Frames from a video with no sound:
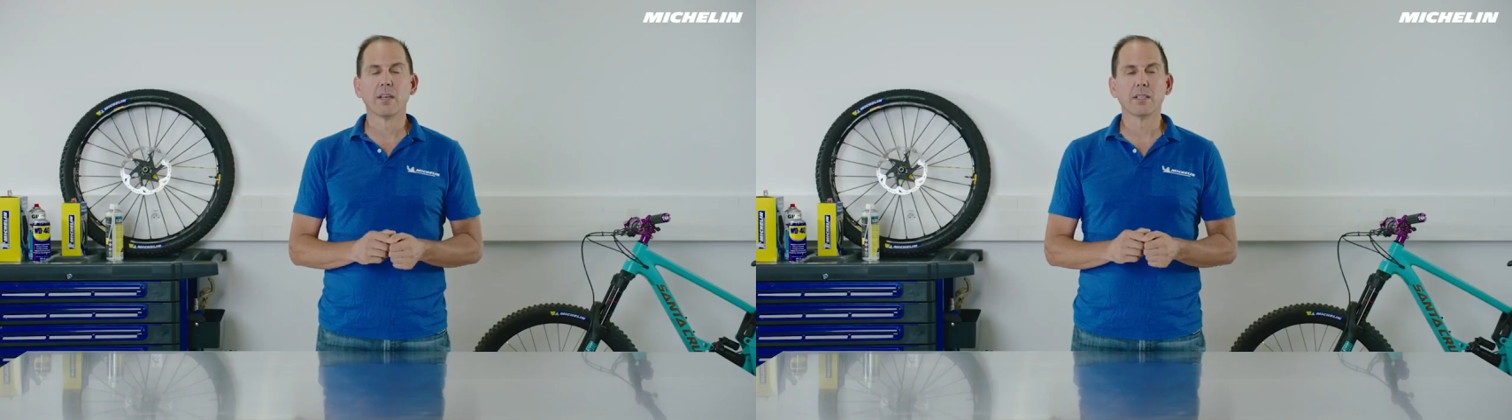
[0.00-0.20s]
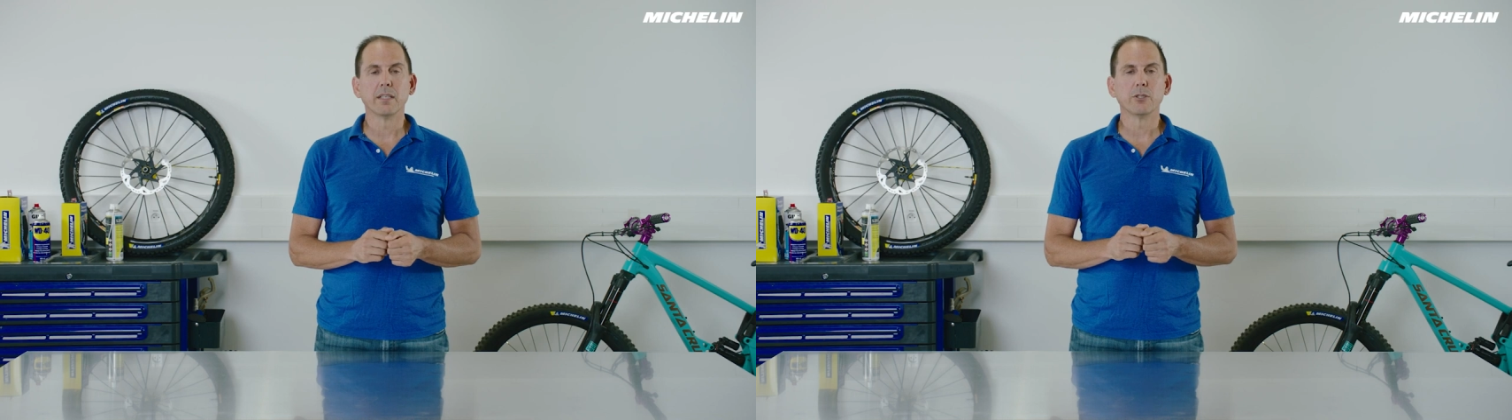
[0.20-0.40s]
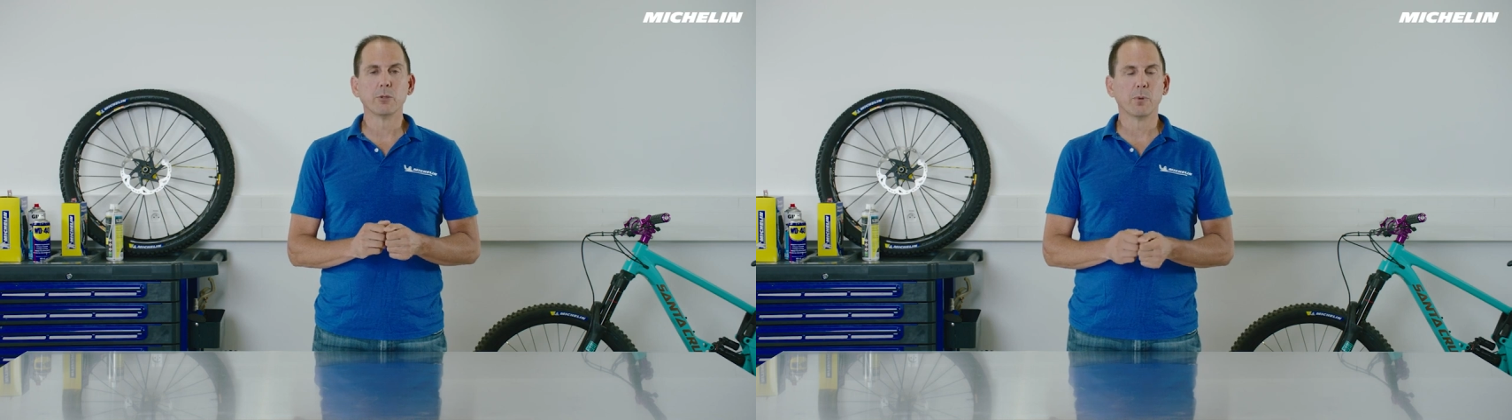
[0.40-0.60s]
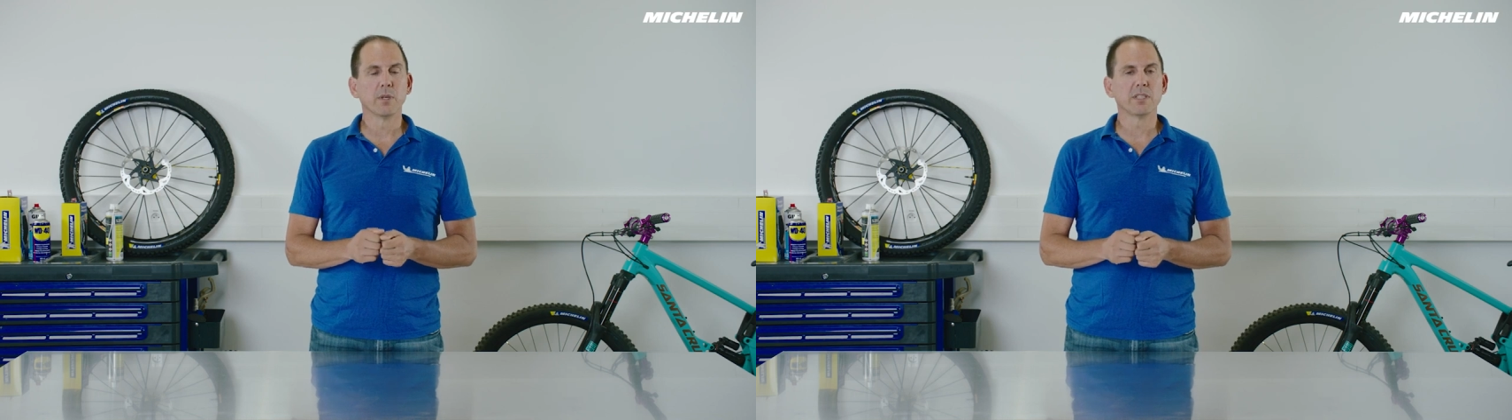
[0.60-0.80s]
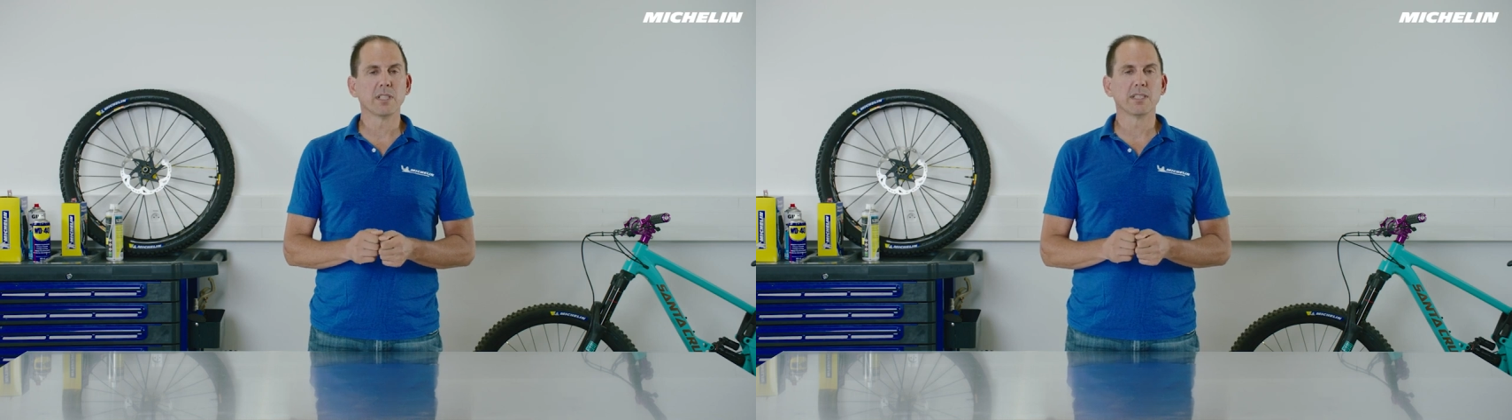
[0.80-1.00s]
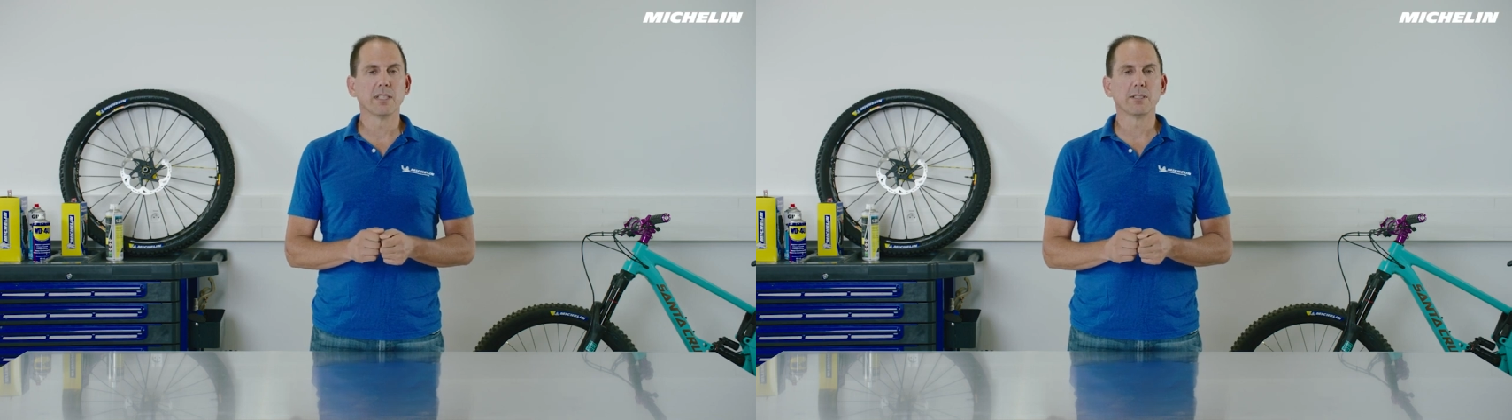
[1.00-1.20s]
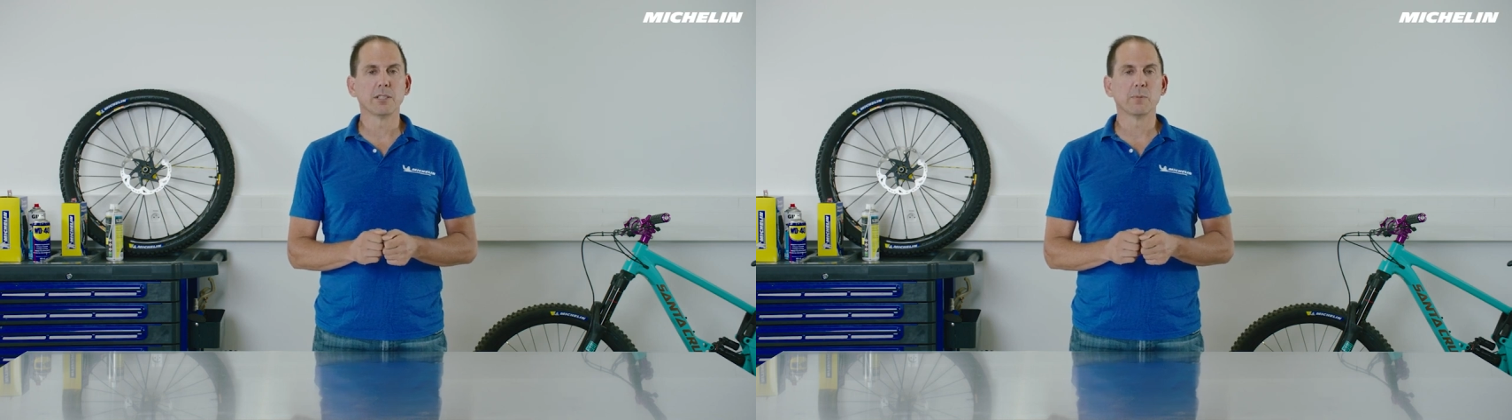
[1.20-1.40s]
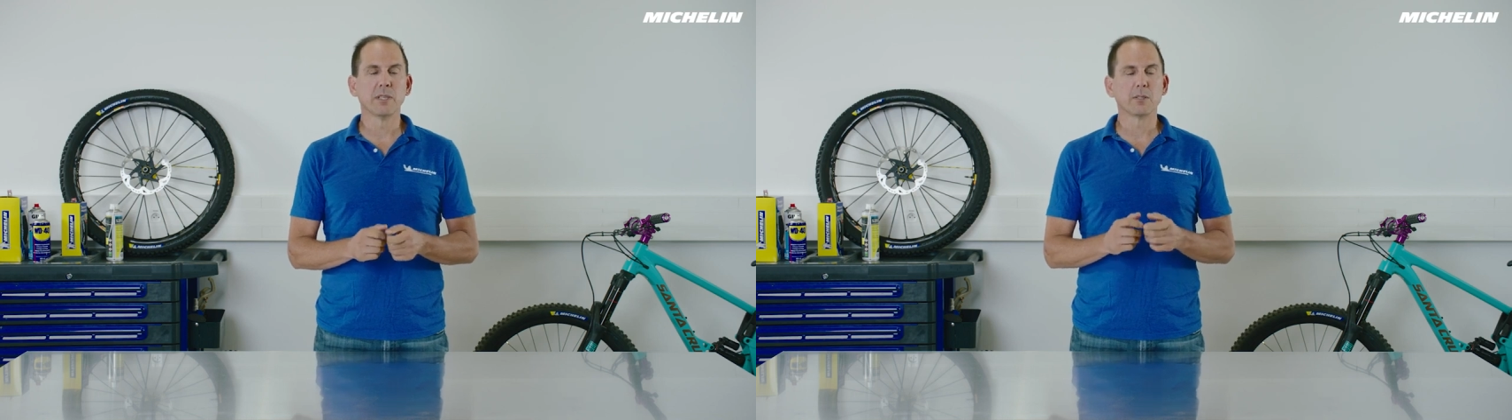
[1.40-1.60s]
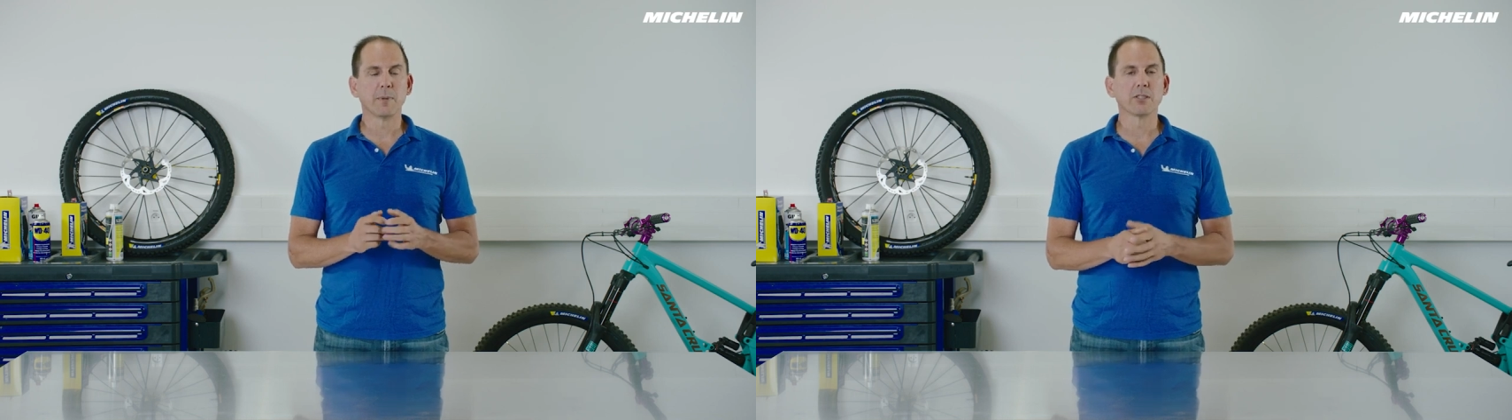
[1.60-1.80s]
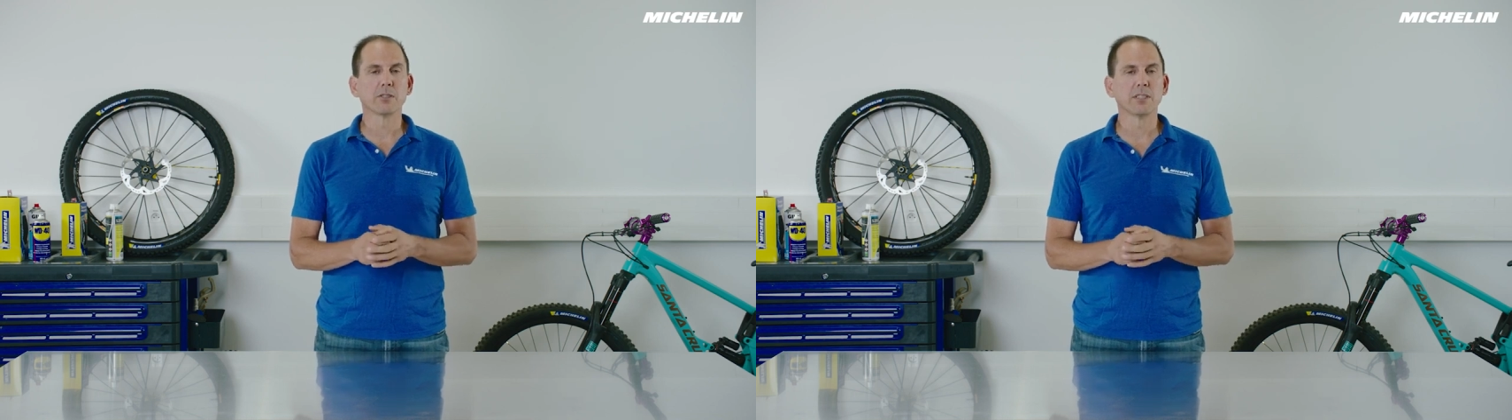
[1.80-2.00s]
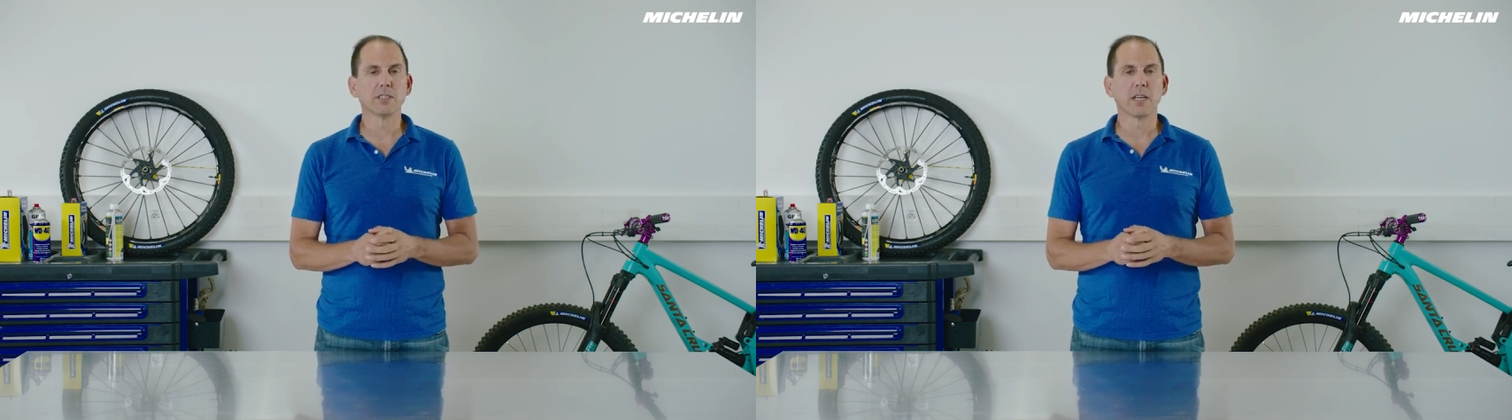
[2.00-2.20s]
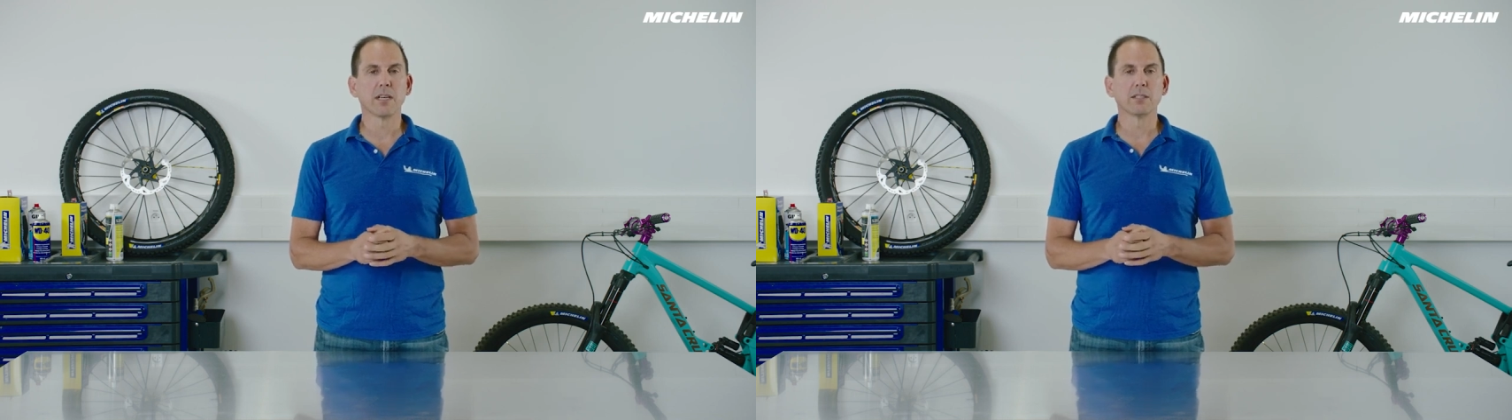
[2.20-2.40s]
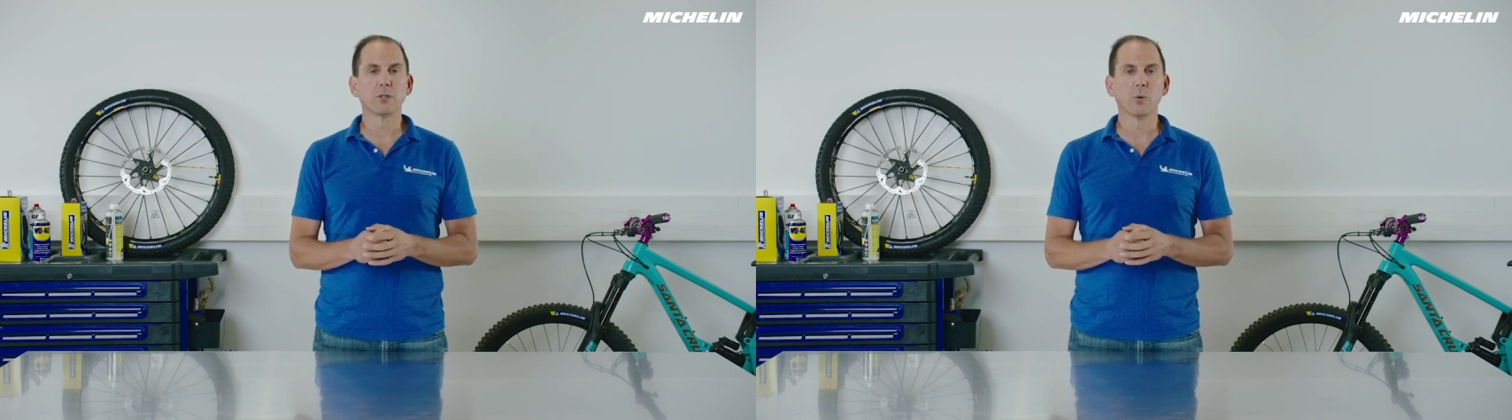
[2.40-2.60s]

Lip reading: The 2.6 inch has been specially designed